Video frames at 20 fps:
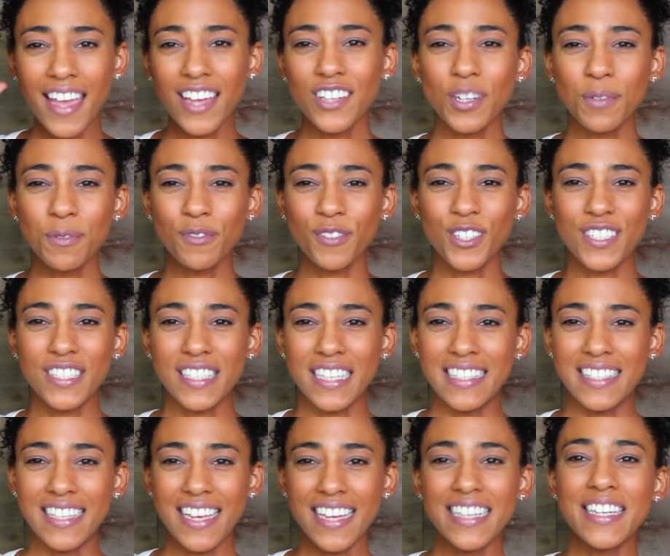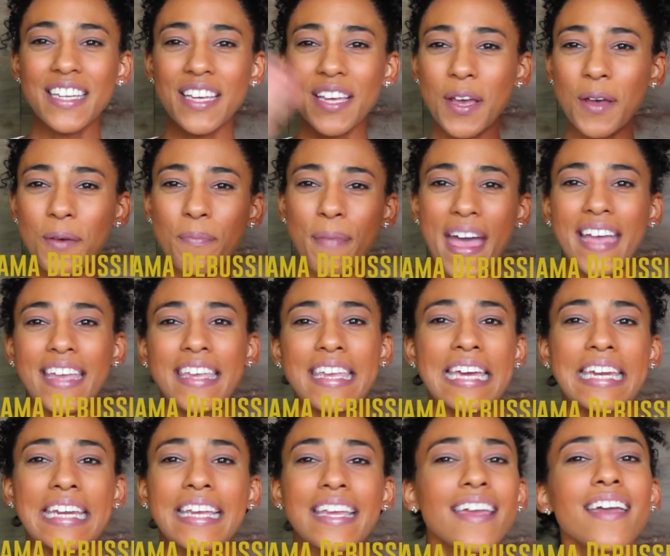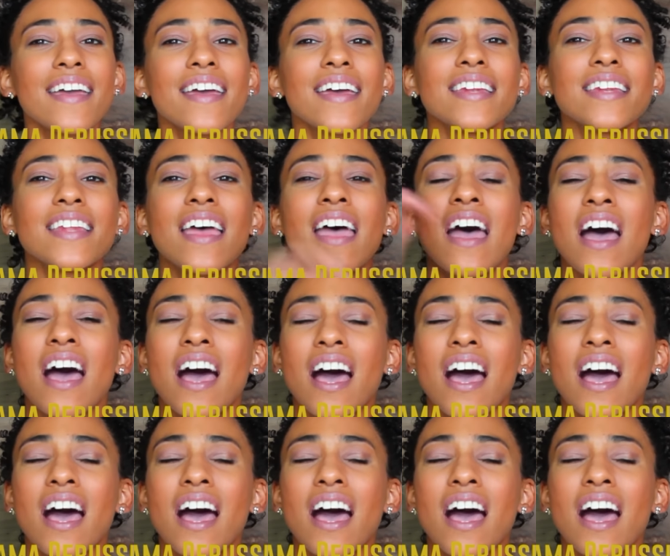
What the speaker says: Hey Dramaverse, it's India back yet again.